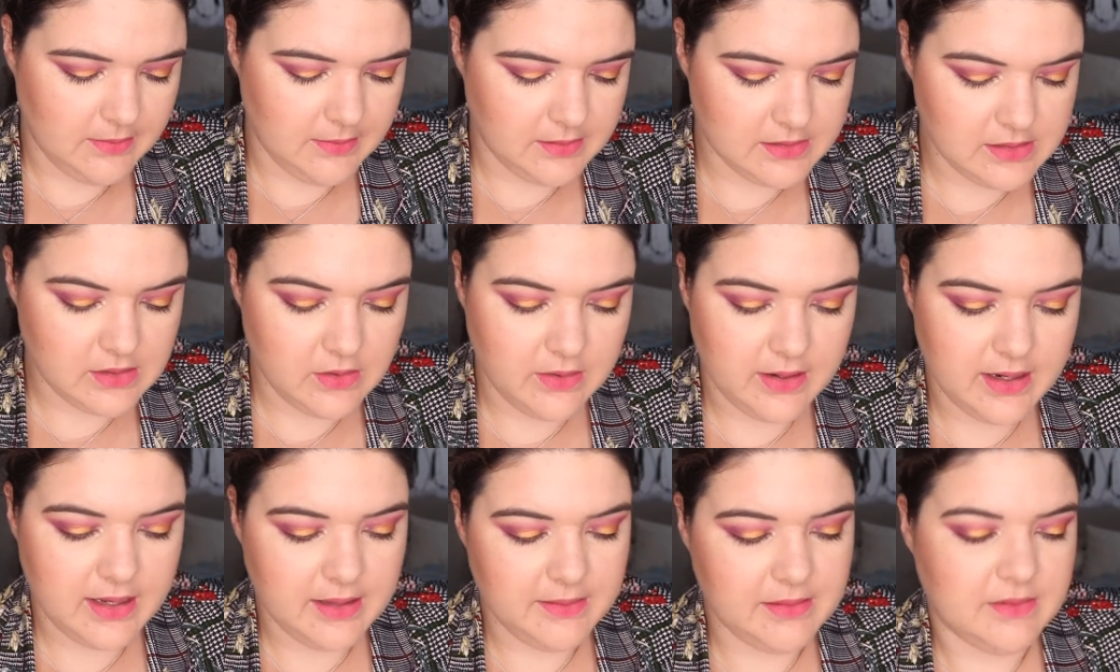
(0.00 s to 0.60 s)

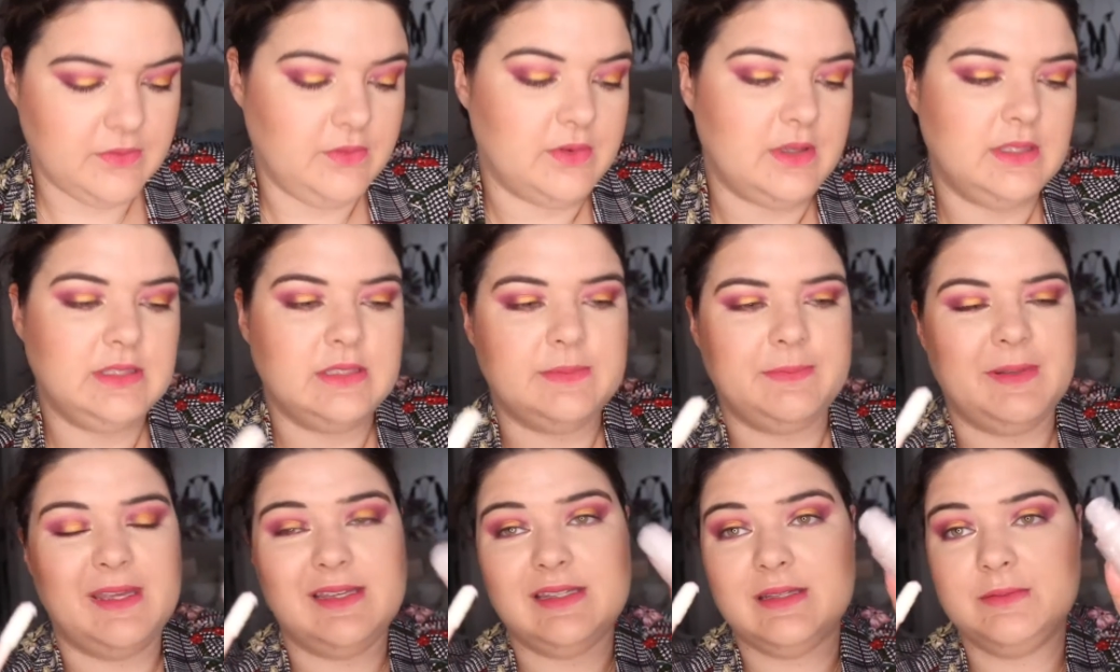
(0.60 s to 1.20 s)
So in
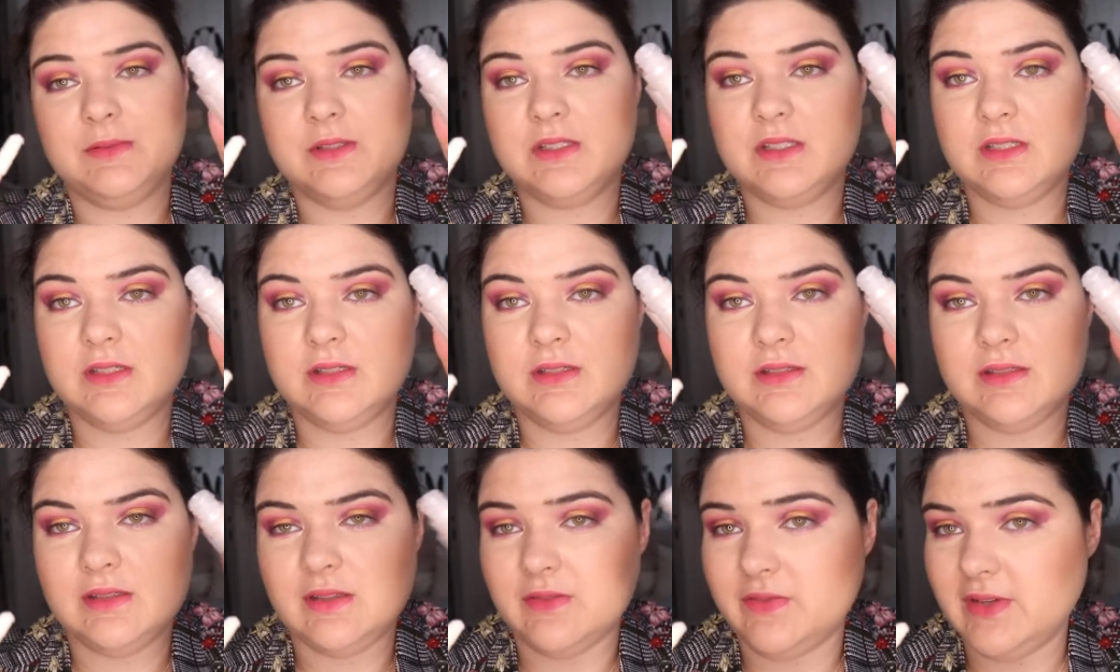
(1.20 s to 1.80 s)
its place, I'm just
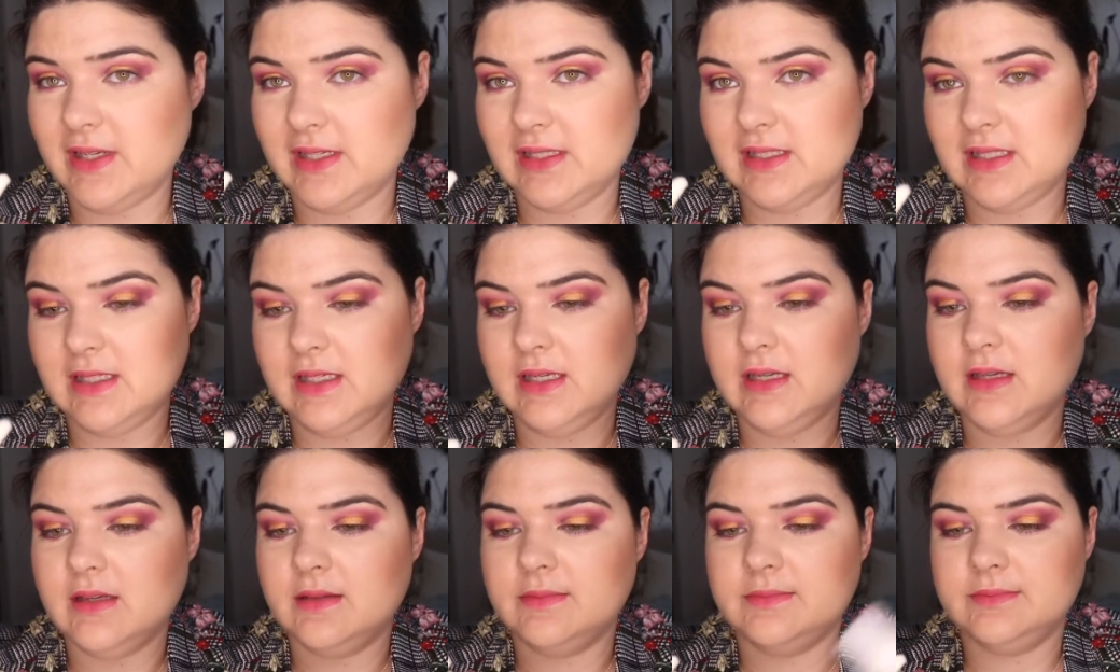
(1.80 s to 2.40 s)
going to use the
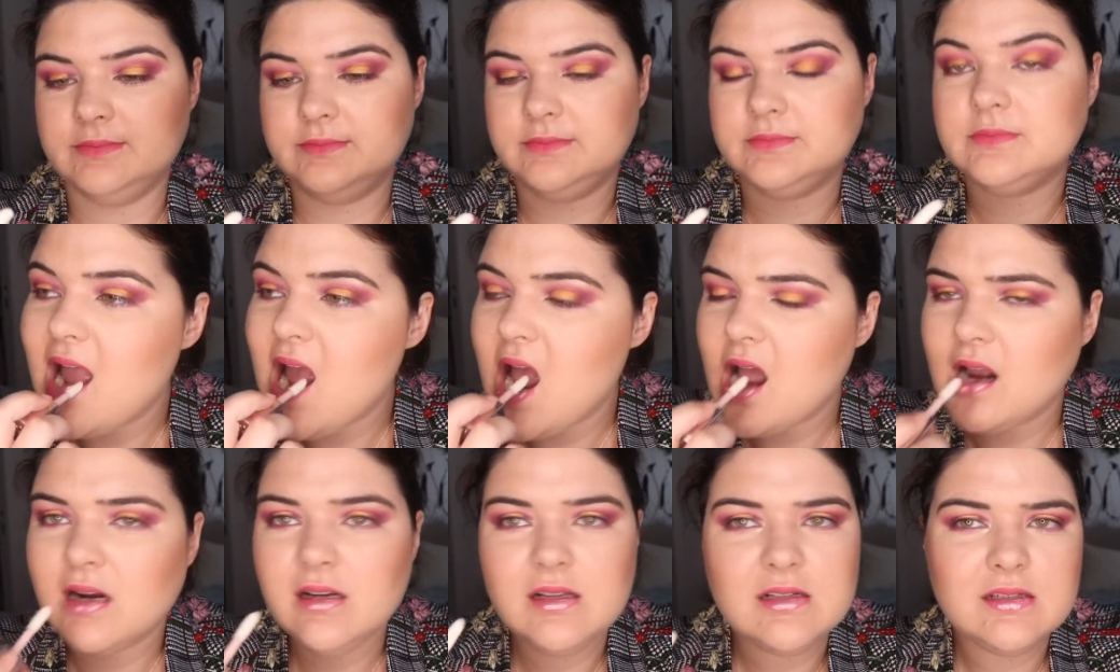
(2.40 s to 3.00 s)
Fenty
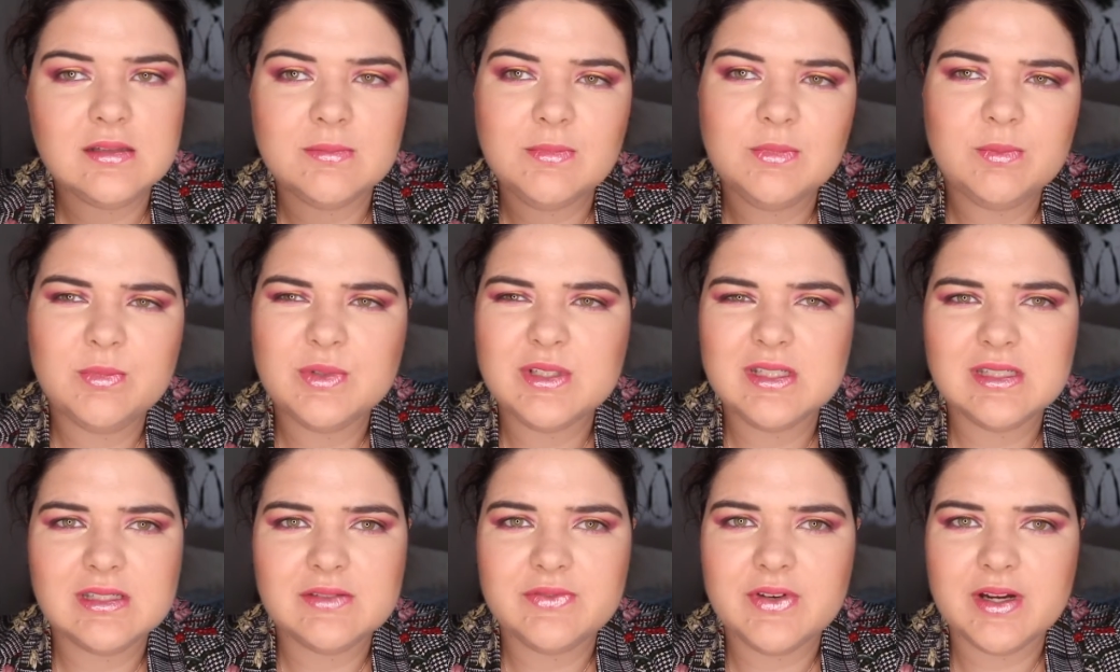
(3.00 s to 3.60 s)
Glossbomb,
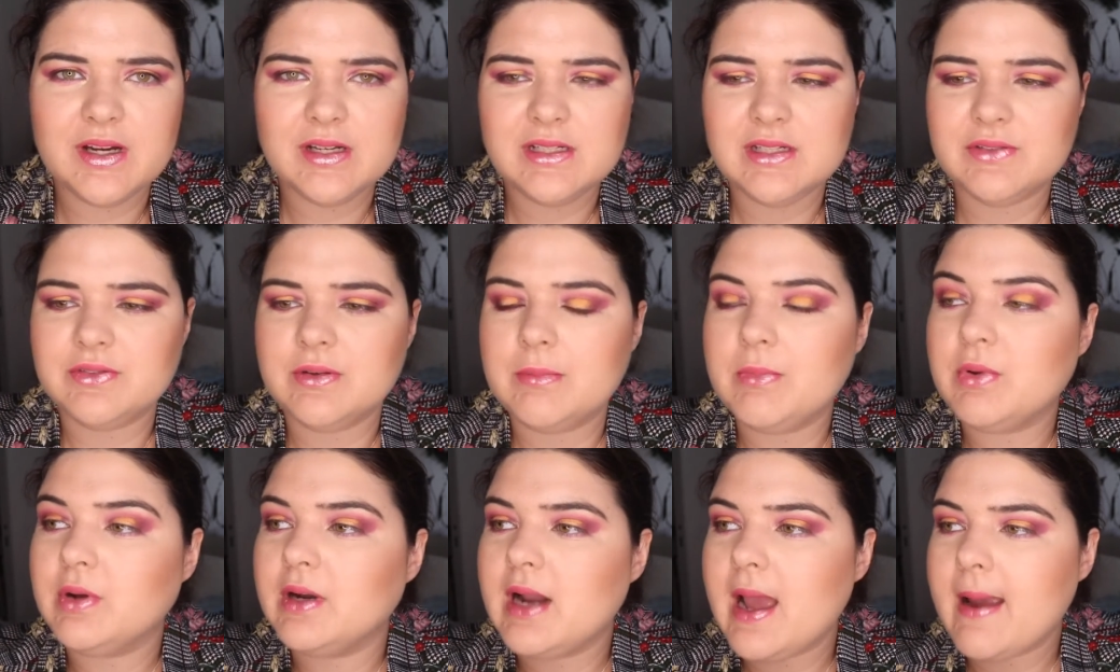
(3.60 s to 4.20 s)
which is a very
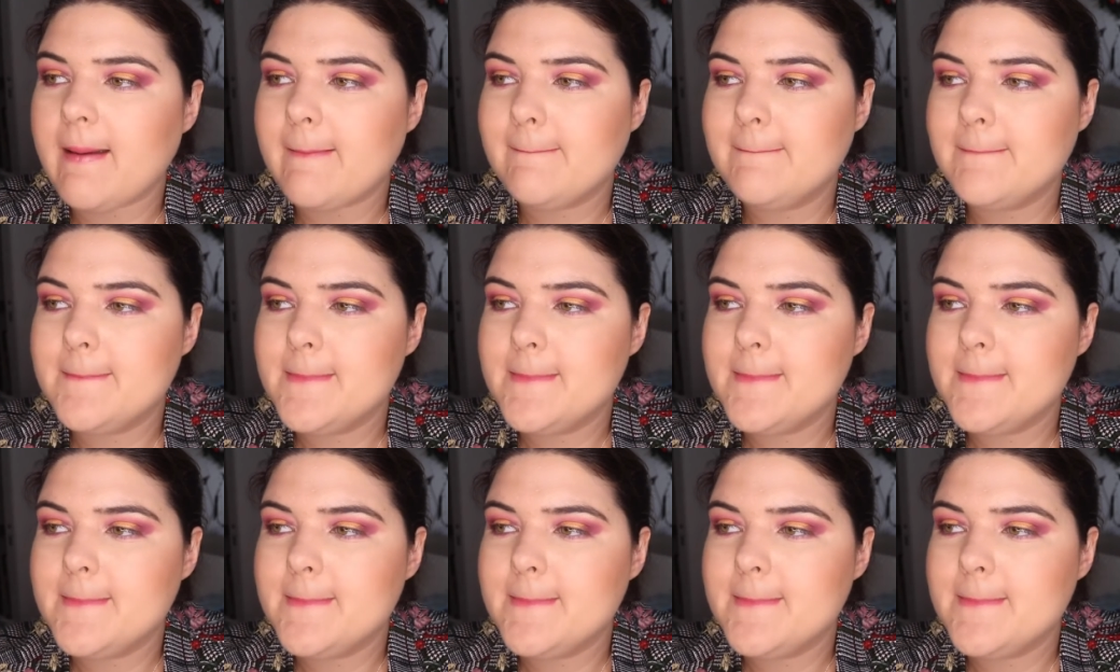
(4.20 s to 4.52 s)
different product.